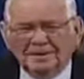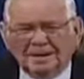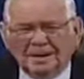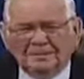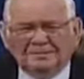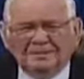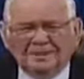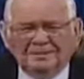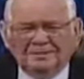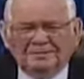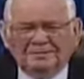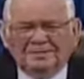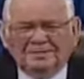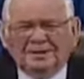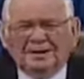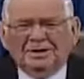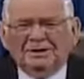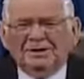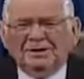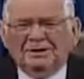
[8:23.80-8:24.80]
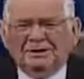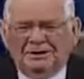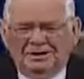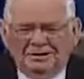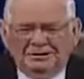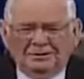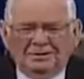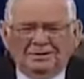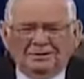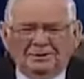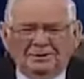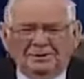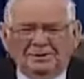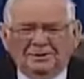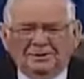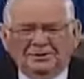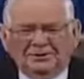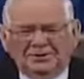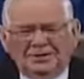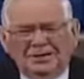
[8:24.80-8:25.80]
God makes it very clear in Ezekiel
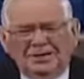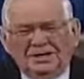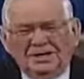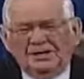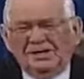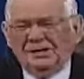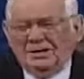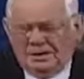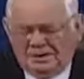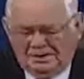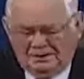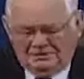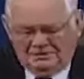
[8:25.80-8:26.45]
13,